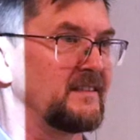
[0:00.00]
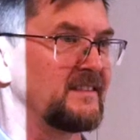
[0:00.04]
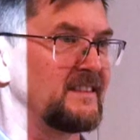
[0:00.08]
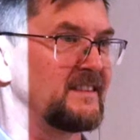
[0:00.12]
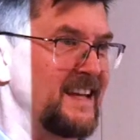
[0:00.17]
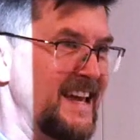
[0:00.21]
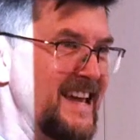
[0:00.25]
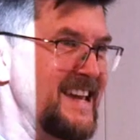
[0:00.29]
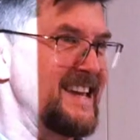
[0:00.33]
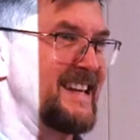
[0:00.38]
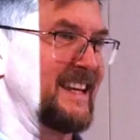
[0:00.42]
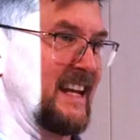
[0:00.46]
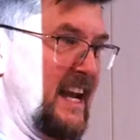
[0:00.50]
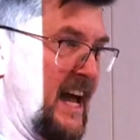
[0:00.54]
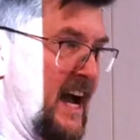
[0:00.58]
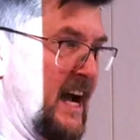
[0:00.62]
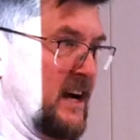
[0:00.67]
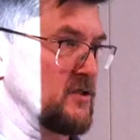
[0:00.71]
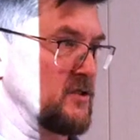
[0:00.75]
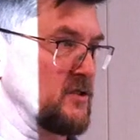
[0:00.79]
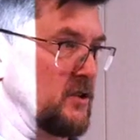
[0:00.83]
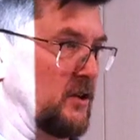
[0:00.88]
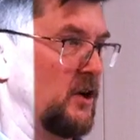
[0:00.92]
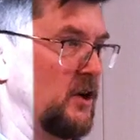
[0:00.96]
has taken
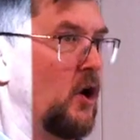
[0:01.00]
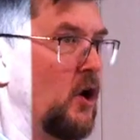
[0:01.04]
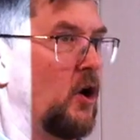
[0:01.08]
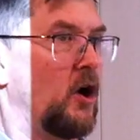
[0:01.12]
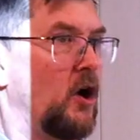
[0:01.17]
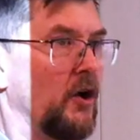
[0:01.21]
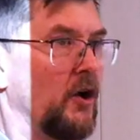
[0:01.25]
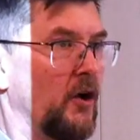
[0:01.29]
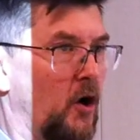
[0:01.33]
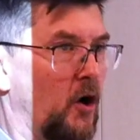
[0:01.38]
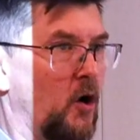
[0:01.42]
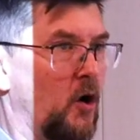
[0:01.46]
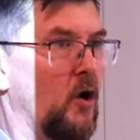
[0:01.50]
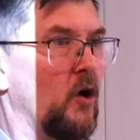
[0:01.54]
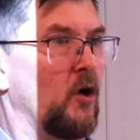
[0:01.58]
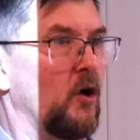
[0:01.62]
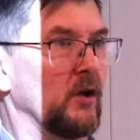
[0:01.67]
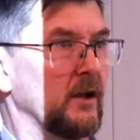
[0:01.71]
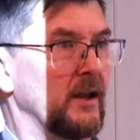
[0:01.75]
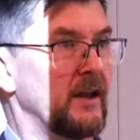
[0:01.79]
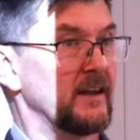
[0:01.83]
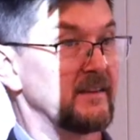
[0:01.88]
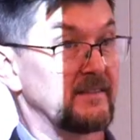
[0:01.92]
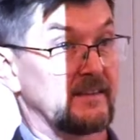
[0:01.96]
action on
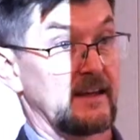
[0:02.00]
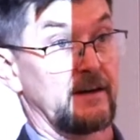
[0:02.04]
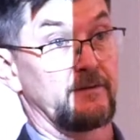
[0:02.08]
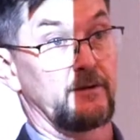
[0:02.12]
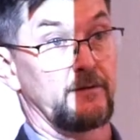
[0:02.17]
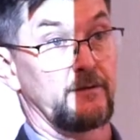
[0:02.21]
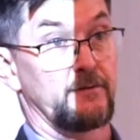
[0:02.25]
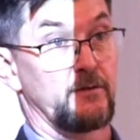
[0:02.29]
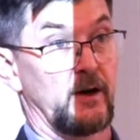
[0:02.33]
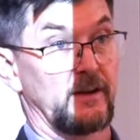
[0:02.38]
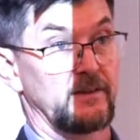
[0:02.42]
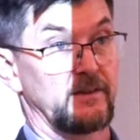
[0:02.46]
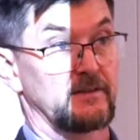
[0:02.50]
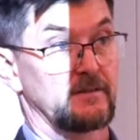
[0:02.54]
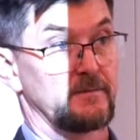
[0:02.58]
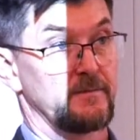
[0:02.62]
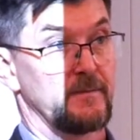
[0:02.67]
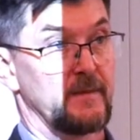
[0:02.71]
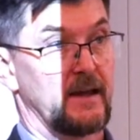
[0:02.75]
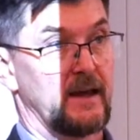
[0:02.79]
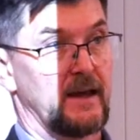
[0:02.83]
all seven fronts.